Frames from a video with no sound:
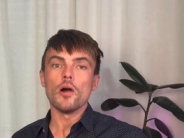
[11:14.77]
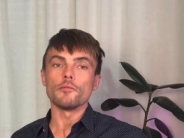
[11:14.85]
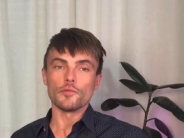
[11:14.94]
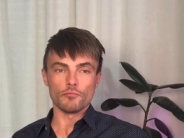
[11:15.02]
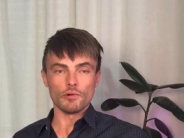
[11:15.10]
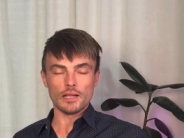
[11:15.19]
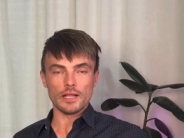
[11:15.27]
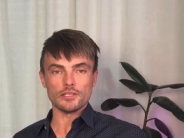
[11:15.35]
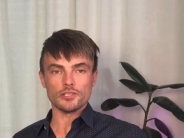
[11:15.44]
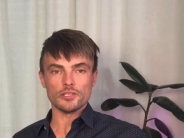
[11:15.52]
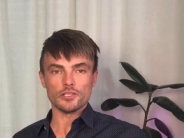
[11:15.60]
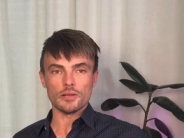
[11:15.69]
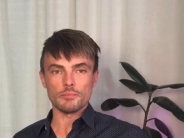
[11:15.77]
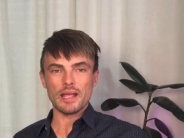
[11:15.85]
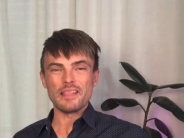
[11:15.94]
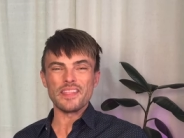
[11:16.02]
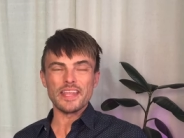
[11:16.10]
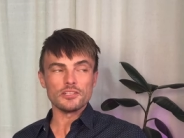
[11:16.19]
of the relationship
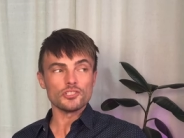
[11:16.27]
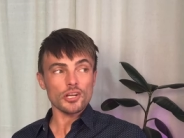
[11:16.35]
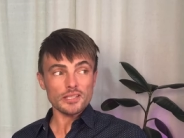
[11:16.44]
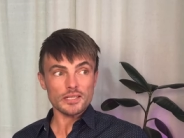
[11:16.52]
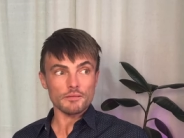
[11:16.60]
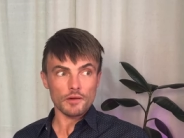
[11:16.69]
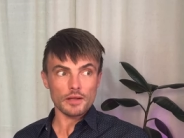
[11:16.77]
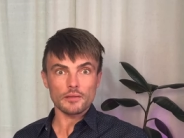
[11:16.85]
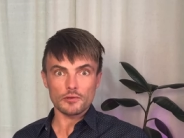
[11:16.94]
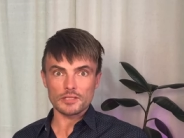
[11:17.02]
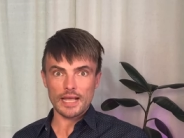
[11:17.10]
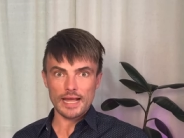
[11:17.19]
and then justify those